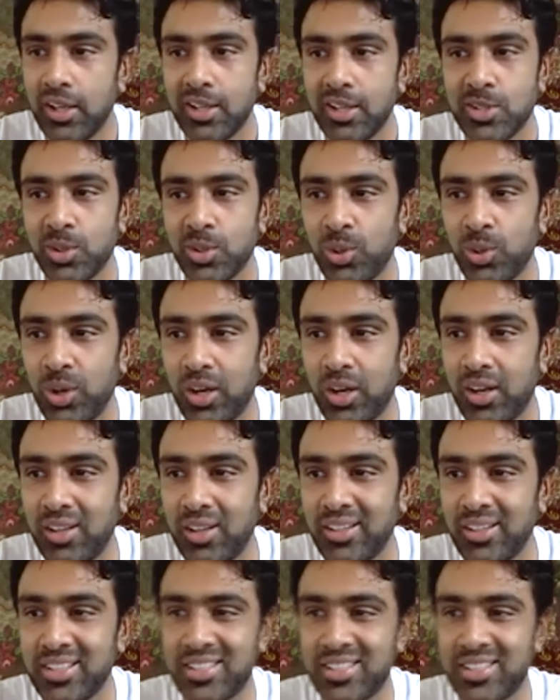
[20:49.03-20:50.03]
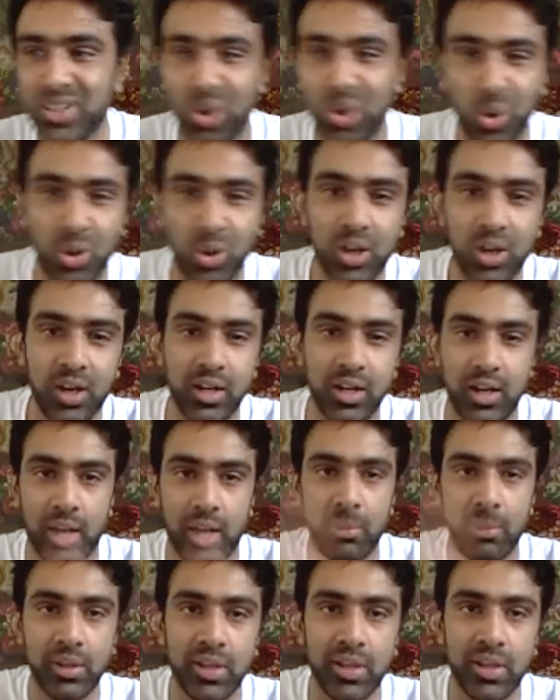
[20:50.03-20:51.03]
So this whole
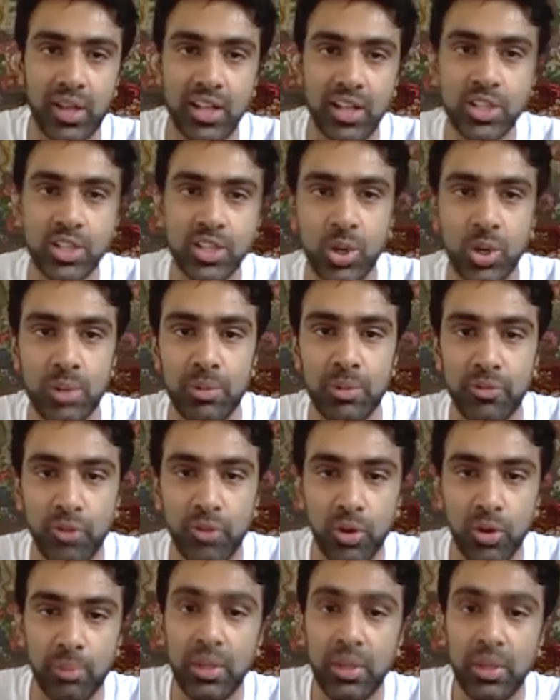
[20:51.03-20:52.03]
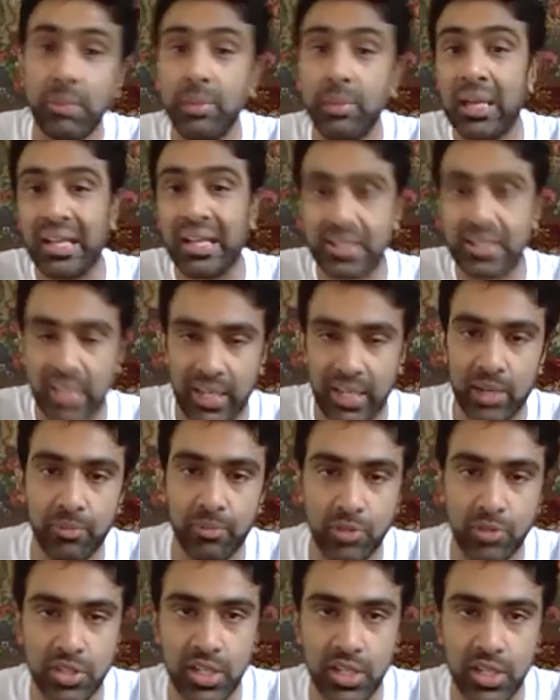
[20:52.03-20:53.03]
drama that ensued before me being signed up
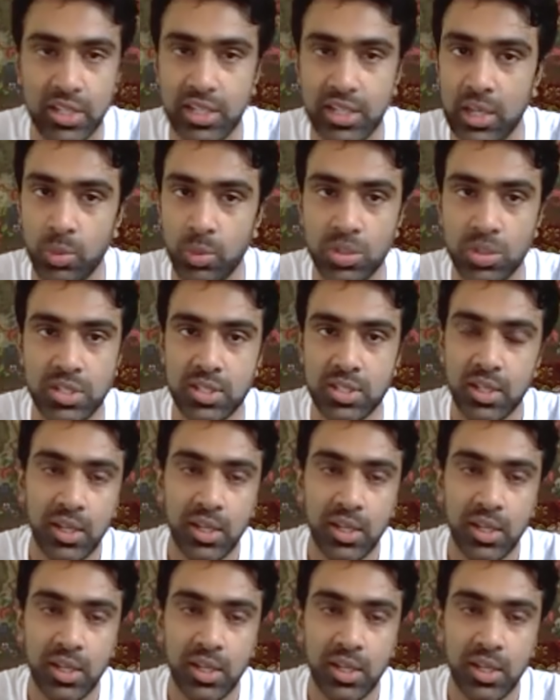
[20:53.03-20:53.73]
for CSK was